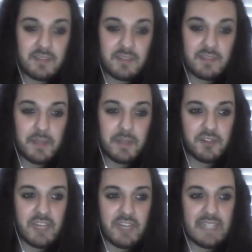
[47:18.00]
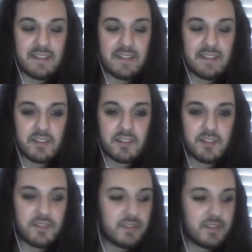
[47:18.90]
It just depends on the ratings,
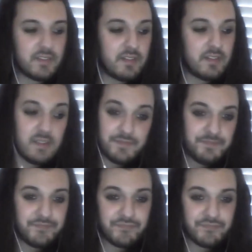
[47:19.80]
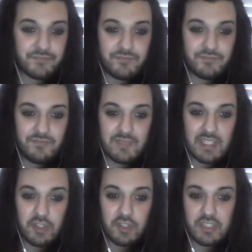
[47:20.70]
because
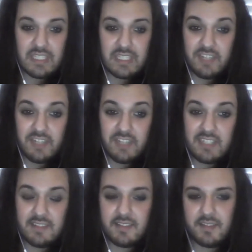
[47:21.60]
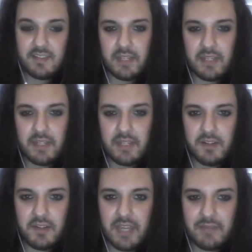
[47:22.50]
if we change our rating system, I don't
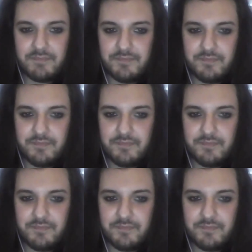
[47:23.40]
know yet.